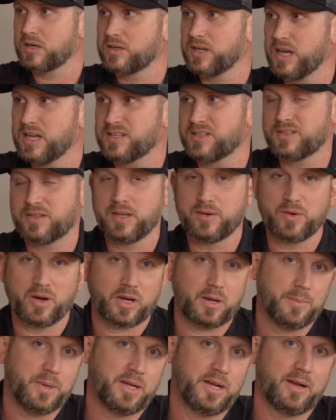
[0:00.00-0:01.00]
test. They
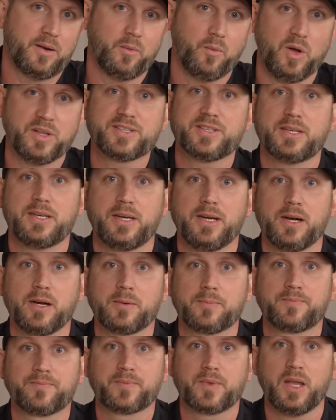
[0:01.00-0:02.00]
recommend it once a year.